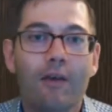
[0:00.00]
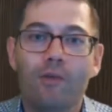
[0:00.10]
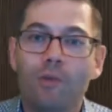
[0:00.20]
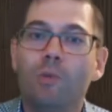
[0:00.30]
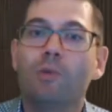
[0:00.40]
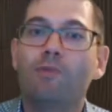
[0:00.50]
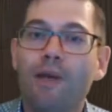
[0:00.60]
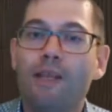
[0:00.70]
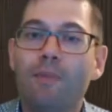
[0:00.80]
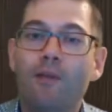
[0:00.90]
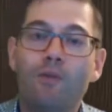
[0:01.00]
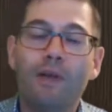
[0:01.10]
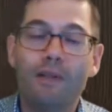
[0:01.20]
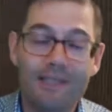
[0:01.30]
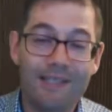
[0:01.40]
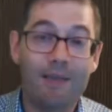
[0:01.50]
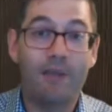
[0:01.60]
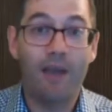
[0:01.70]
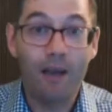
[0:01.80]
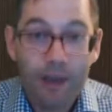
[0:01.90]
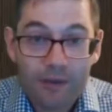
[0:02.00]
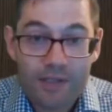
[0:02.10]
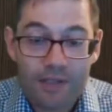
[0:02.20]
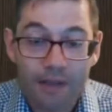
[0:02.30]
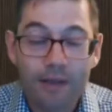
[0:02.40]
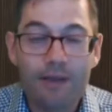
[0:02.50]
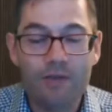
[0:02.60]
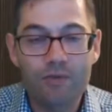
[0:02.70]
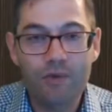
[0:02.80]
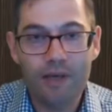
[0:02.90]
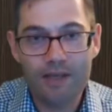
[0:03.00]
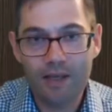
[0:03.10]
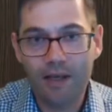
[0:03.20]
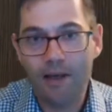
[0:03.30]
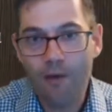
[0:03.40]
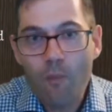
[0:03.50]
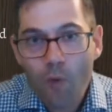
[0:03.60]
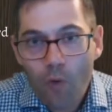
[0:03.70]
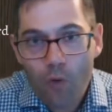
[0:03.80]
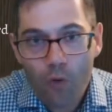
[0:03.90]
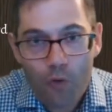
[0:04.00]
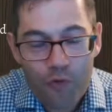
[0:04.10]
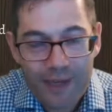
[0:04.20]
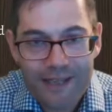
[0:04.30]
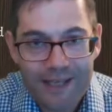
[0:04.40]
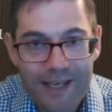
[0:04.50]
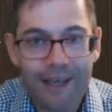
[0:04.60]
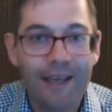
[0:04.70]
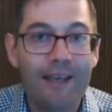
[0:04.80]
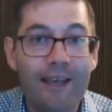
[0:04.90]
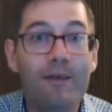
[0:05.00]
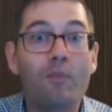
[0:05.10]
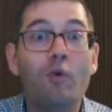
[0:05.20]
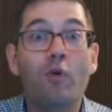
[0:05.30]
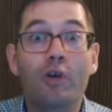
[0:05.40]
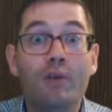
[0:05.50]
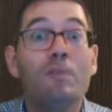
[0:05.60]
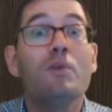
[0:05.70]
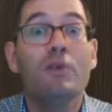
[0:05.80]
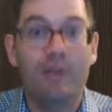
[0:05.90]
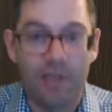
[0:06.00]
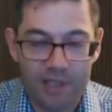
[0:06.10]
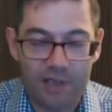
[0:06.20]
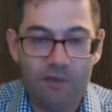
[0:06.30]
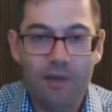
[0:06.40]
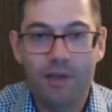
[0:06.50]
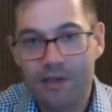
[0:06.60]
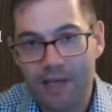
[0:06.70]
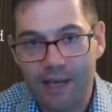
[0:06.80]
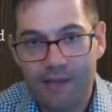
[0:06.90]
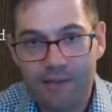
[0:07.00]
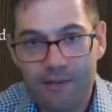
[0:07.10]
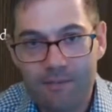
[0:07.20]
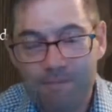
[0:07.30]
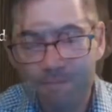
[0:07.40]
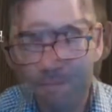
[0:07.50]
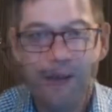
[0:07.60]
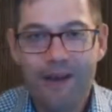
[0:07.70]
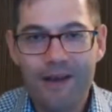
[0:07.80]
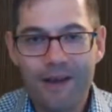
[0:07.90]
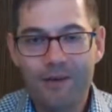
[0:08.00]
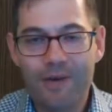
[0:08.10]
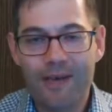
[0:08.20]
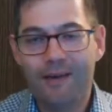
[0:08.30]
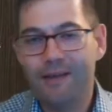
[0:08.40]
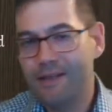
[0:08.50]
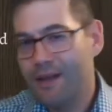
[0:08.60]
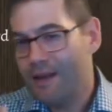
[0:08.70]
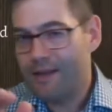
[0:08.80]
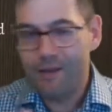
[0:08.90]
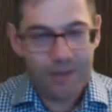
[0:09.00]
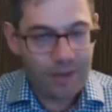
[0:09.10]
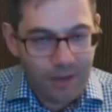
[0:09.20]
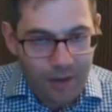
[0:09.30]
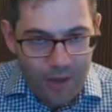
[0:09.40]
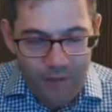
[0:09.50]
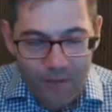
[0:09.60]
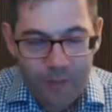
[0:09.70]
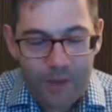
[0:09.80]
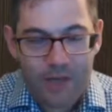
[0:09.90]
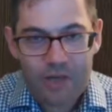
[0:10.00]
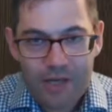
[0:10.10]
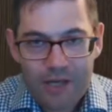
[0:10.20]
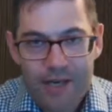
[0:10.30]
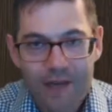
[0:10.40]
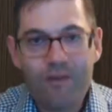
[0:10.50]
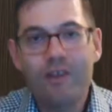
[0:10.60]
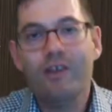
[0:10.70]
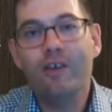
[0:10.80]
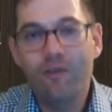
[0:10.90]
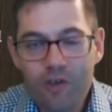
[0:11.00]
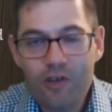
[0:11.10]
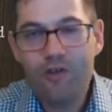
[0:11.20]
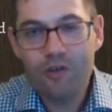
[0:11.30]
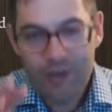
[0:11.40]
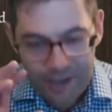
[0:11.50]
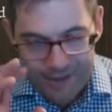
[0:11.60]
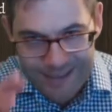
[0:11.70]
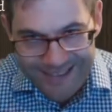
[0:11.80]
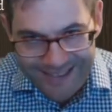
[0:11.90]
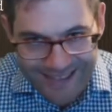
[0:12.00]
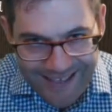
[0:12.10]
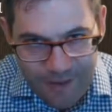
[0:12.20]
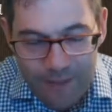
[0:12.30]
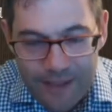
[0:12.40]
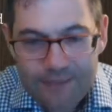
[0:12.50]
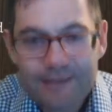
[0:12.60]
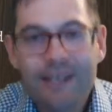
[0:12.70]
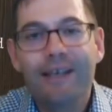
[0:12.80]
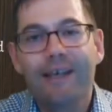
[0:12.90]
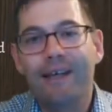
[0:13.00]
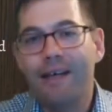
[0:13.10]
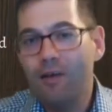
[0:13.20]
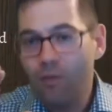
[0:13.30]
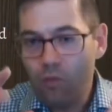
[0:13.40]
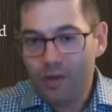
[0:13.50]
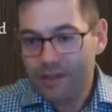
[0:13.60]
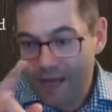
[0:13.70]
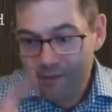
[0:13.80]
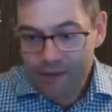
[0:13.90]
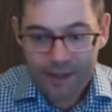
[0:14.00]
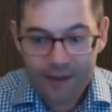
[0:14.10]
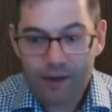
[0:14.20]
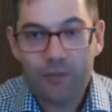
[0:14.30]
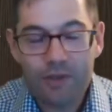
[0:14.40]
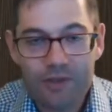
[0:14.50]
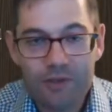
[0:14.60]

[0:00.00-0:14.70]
you will already be one step closer to writing a more authentic and then more communicative text. Okay, guys, there was a lot of information in that video for you to think about. One other thing I want